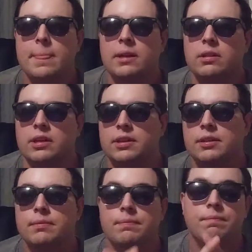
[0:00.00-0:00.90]
look,
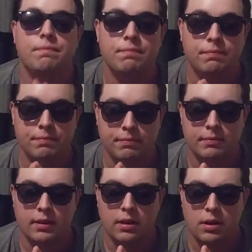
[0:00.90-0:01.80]

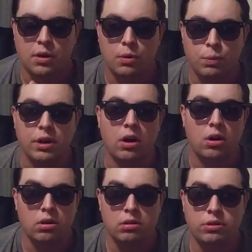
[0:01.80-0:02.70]
we
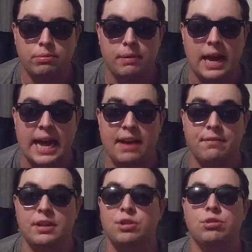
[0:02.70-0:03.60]
all
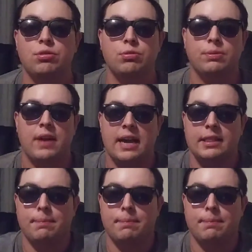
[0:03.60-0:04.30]
have issues we've had in the